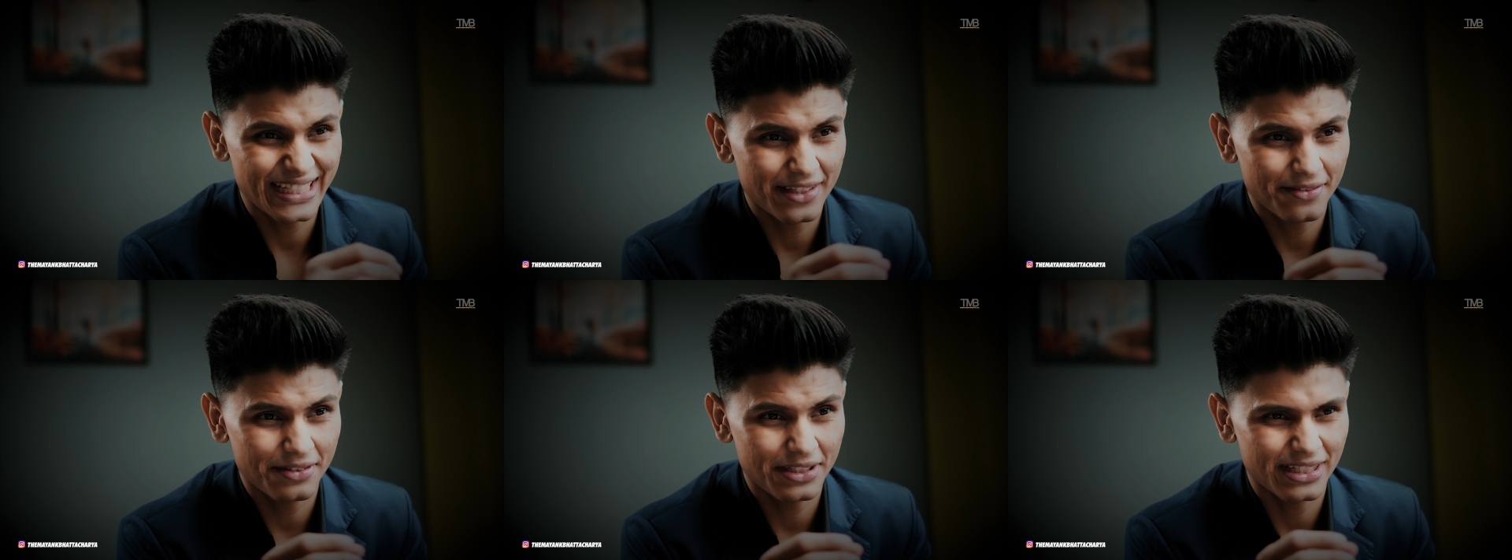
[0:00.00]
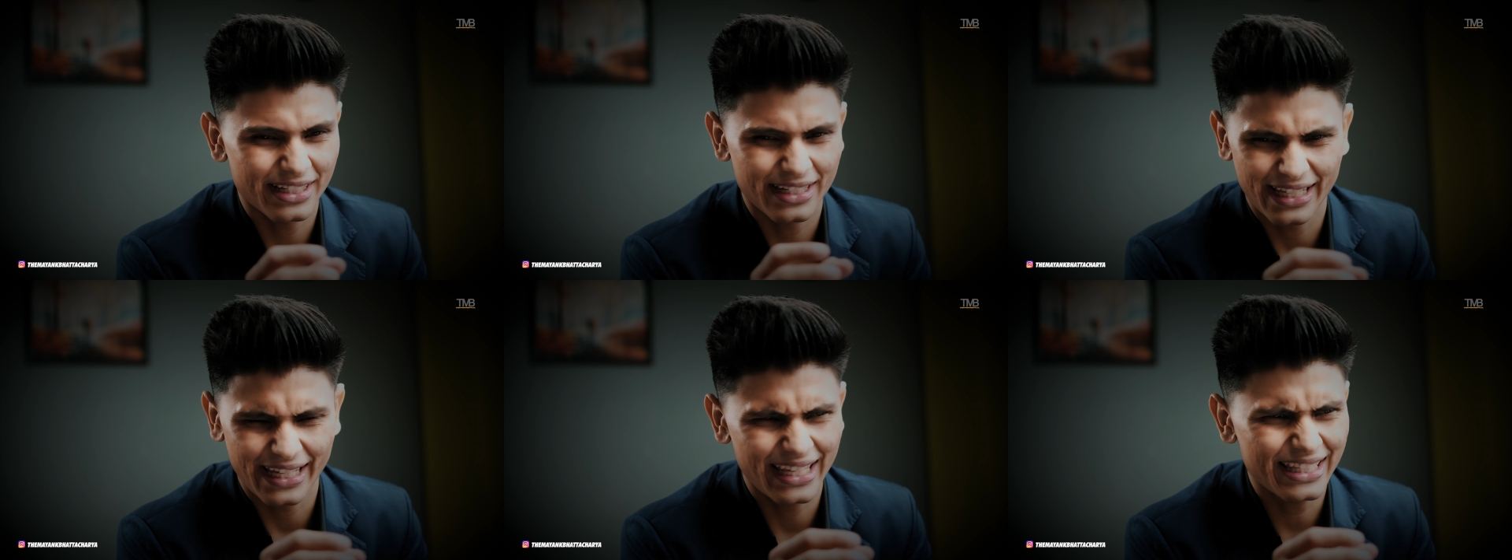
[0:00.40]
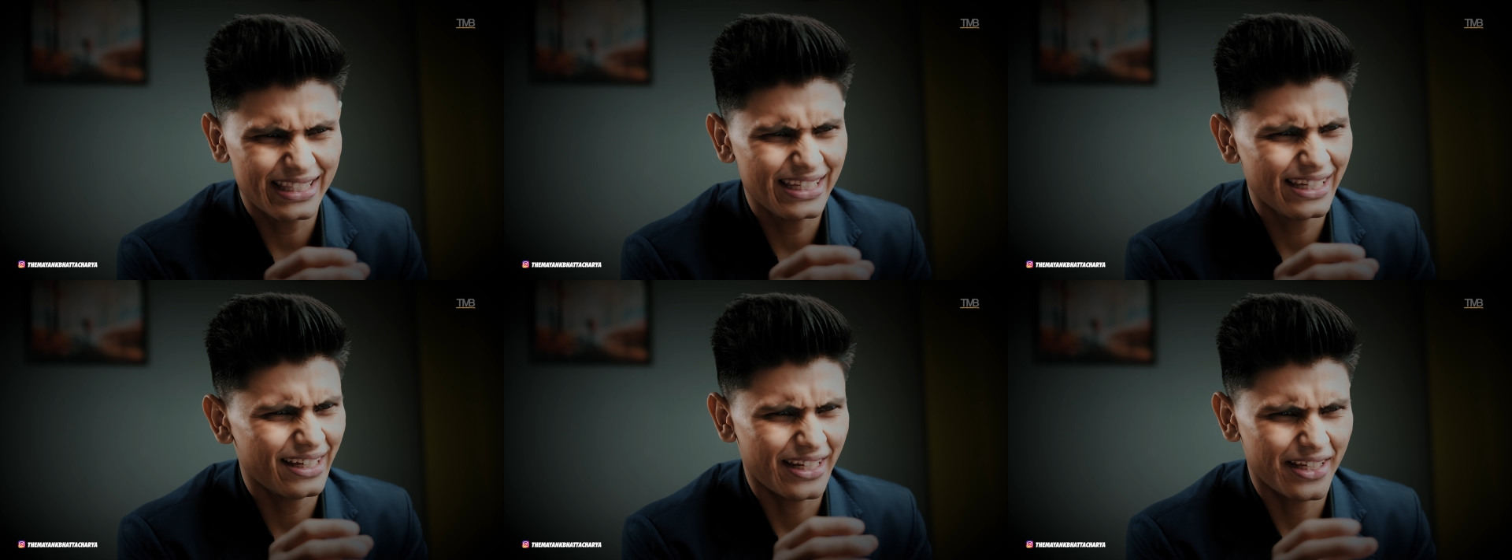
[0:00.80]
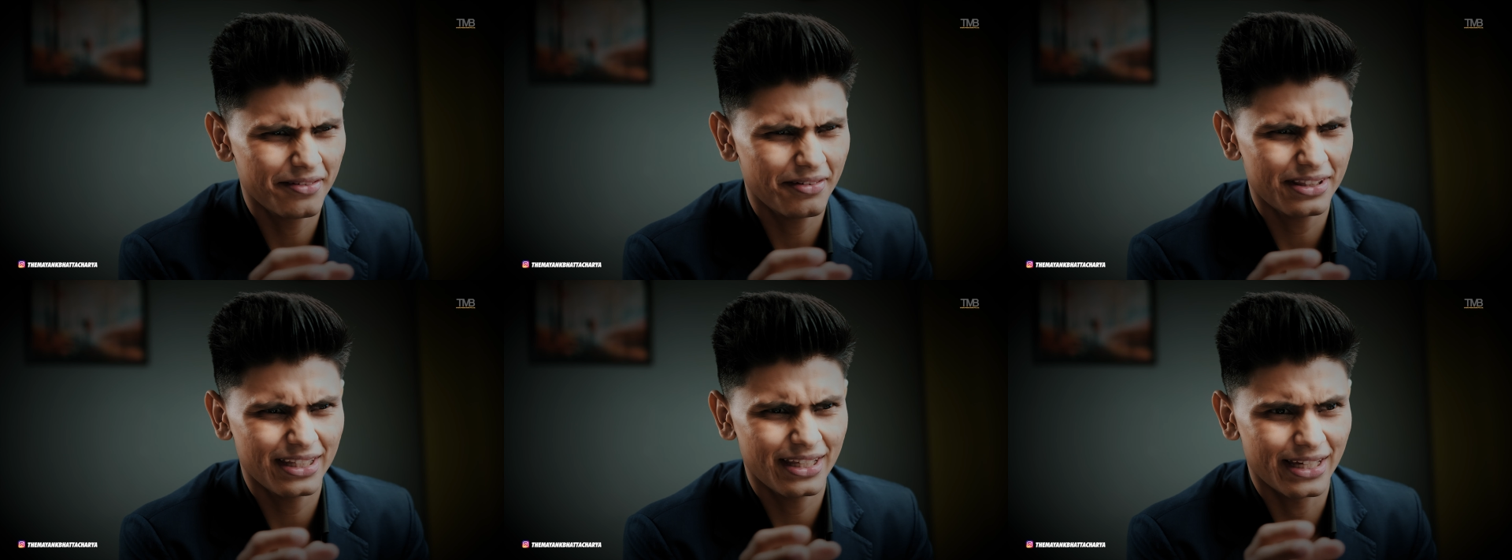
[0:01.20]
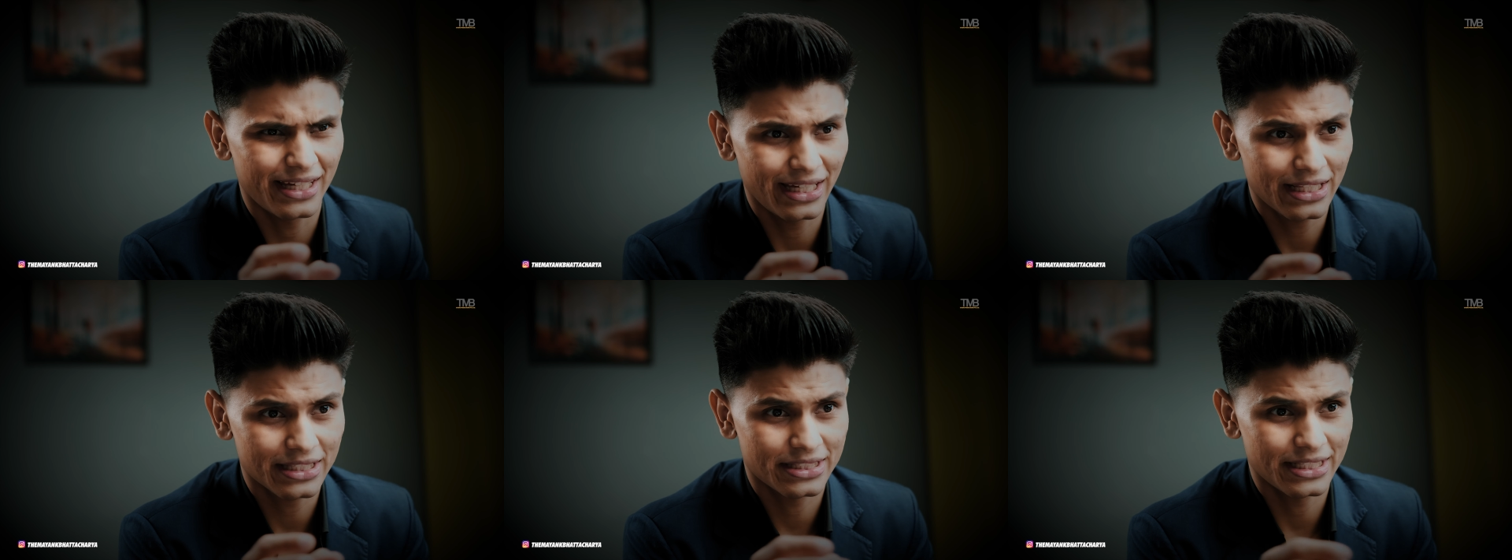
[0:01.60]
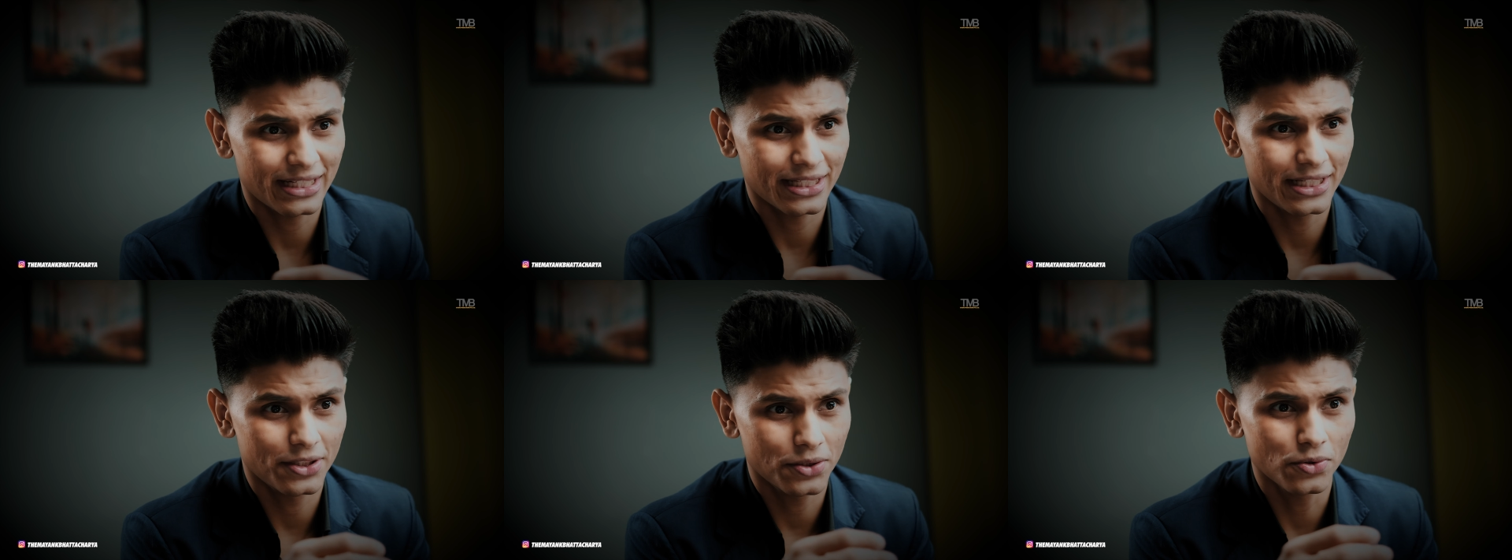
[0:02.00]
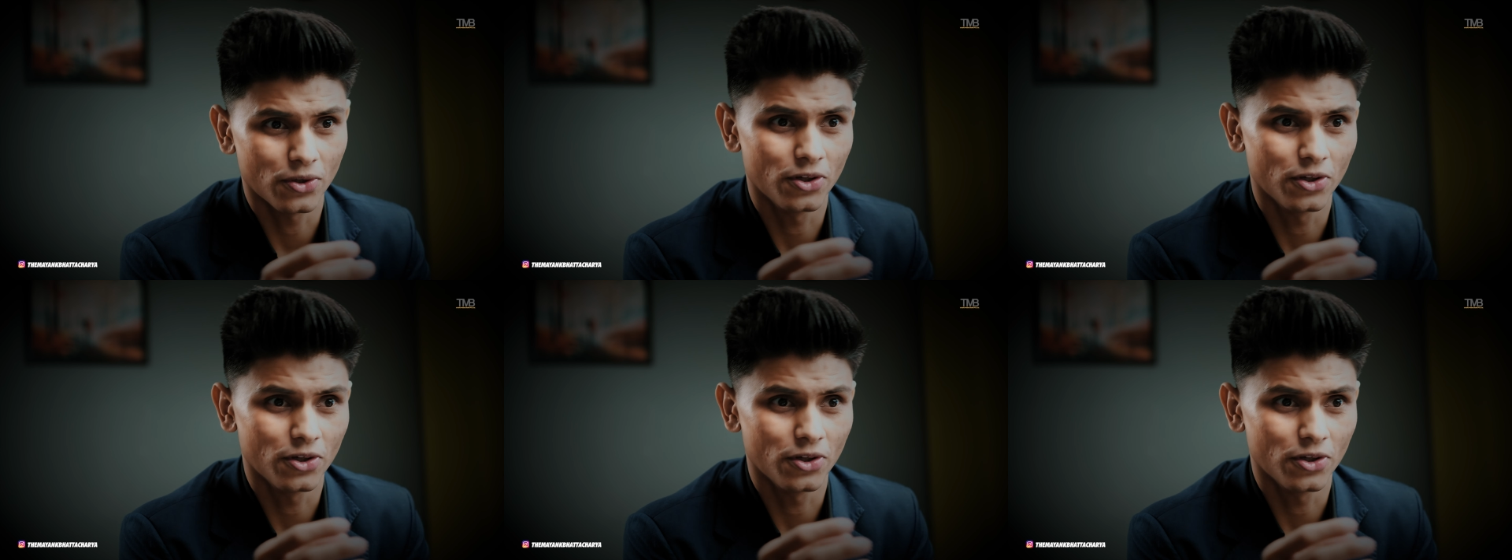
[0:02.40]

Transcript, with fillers: T V, and anything and everything else that I do